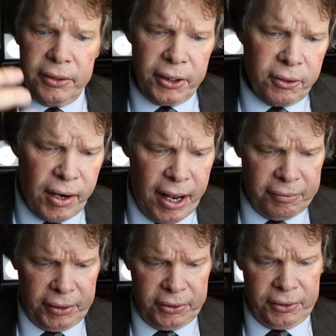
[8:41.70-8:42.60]
and the
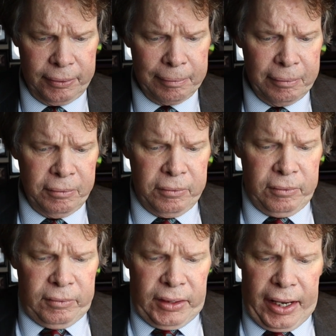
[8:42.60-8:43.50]
graphics,
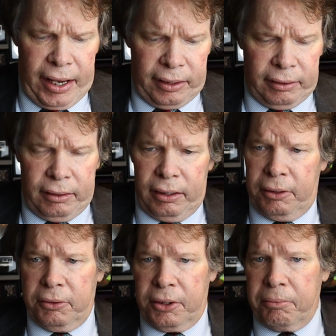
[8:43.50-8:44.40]
and it
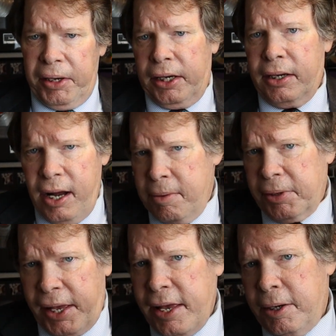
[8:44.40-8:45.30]
was a big
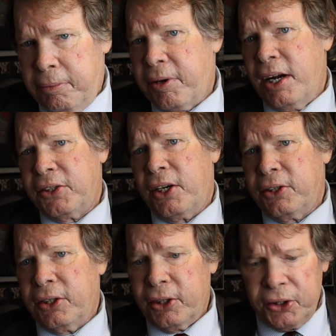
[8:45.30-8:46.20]
complicated
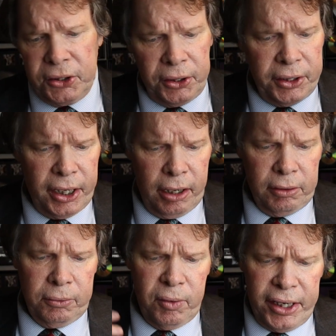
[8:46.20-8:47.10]
process in the studio,
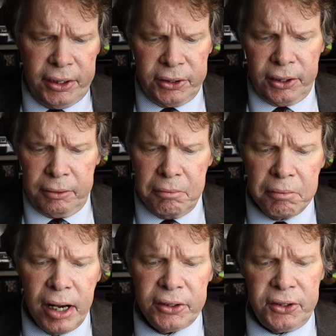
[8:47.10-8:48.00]
and weeks and
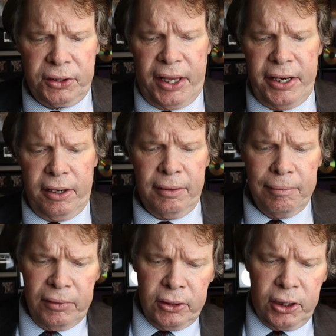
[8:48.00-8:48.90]
months later
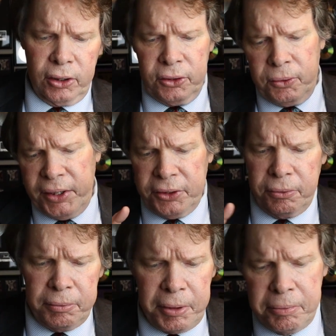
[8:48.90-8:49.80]
little tweaks
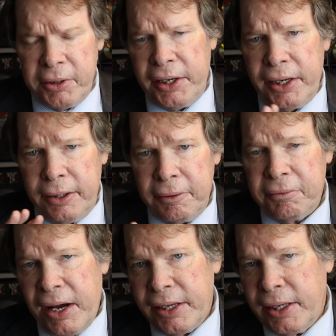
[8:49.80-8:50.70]
would be put in, and
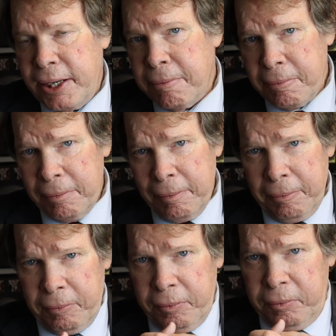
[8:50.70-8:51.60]
finally
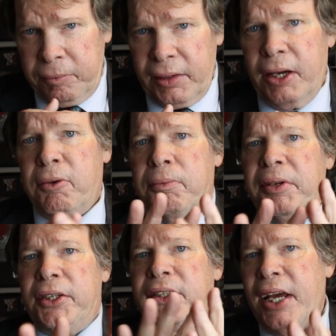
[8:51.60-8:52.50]
it would
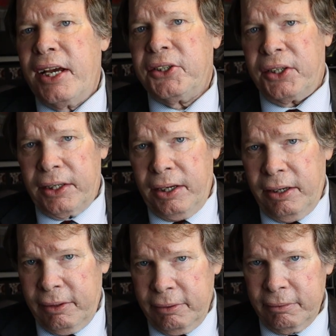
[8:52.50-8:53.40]
be tested
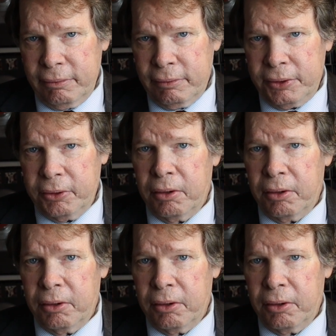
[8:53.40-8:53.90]
to